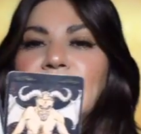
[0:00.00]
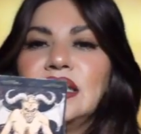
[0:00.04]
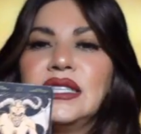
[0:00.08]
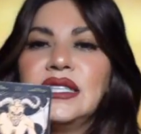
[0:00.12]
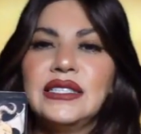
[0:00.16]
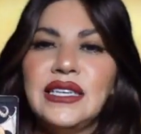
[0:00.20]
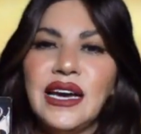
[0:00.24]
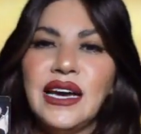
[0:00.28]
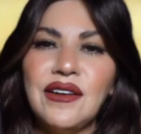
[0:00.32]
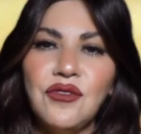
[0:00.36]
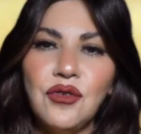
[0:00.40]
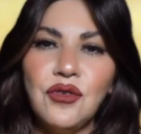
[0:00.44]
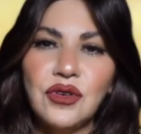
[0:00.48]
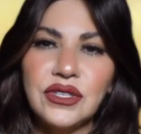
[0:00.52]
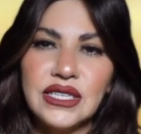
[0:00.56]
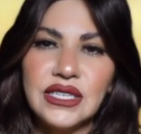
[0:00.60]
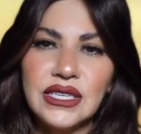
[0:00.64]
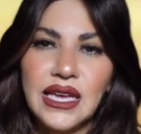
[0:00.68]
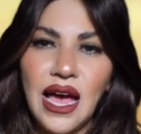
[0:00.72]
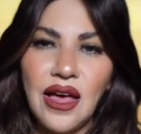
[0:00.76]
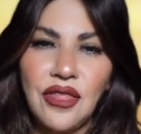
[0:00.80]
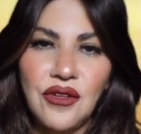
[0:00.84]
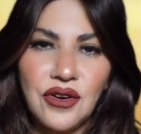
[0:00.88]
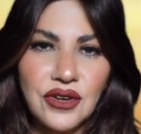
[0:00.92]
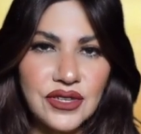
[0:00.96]
and the Devil
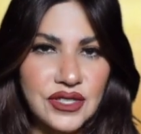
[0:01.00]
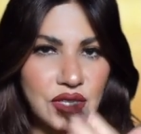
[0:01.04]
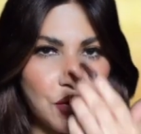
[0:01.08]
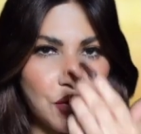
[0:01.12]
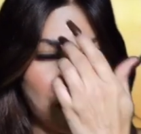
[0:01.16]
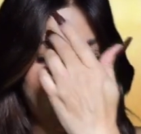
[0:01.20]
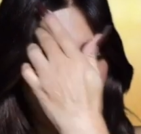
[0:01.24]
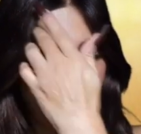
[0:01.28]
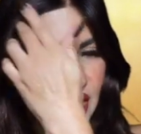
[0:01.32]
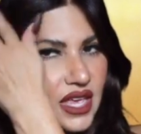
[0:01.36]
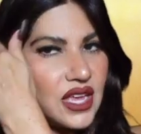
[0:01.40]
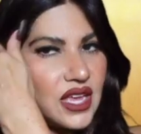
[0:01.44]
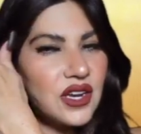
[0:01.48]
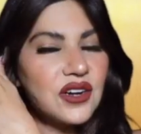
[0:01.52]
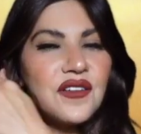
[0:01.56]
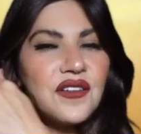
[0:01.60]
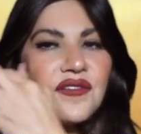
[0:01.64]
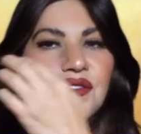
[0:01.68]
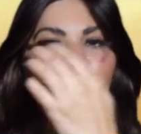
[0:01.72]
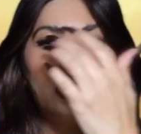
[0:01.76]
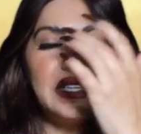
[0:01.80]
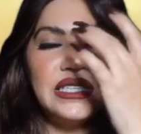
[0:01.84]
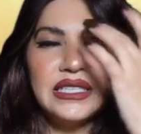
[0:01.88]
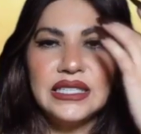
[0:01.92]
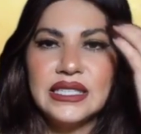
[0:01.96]
together. So when the
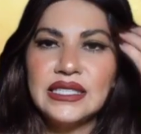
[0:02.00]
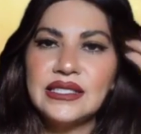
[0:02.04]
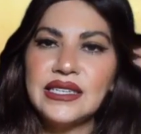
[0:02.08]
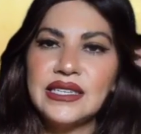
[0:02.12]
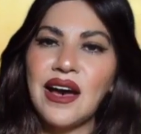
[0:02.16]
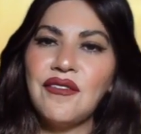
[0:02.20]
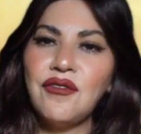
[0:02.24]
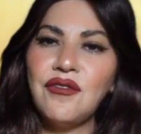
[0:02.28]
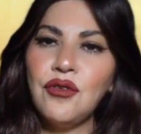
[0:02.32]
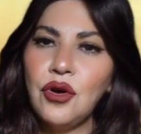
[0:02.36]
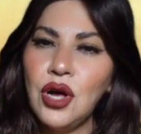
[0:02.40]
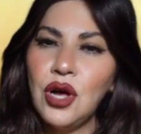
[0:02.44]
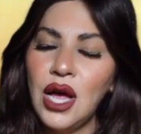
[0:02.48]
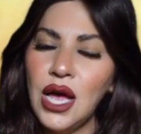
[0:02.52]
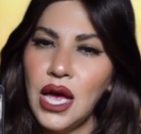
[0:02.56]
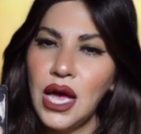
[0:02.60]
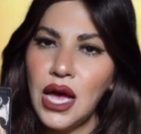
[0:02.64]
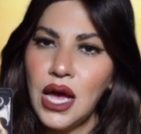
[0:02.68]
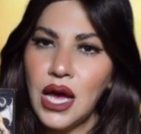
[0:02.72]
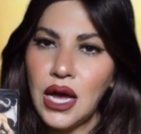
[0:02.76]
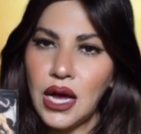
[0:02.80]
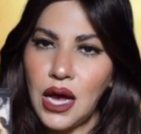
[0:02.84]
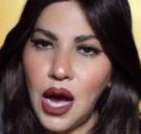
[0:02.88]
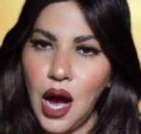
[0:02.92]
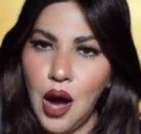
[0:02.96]
Hierophant and the Devil
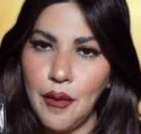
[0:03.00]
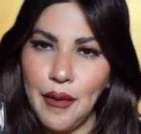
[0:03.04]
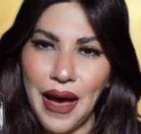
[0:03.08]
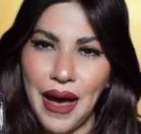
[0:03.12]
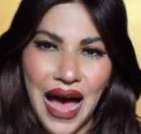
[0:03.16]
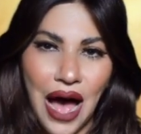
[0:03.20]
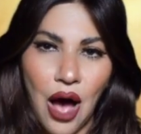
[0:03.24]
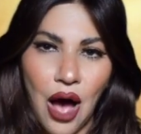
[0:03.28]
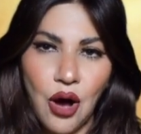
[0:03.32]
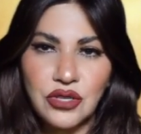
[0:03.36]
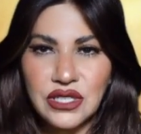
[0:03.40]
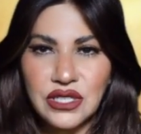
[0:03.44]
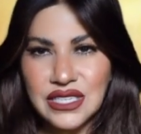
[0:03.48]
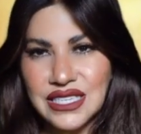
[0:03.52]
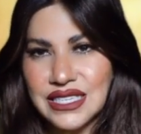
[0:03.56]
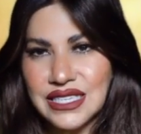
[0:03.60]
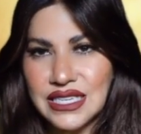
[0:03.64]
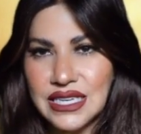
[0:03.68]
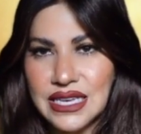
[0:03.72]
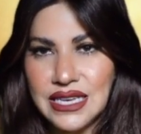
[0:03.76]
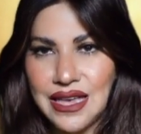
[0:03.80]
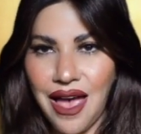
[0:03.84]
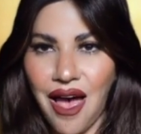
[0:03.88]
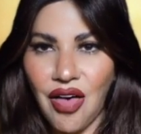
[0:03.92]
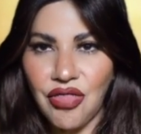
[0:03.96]
come out
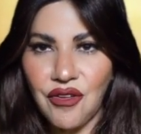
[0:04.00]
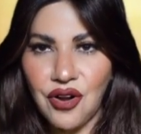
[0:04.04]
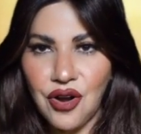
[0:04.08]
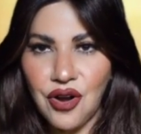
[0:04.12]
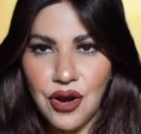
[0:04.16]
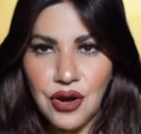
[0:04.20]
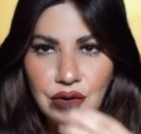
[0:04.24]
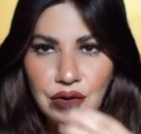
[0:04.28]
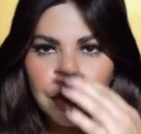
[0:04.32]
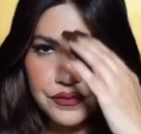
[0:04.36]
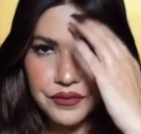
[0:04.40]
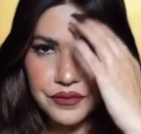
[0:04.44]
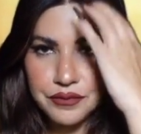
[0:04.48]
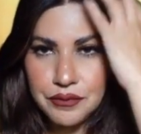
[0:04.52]
together,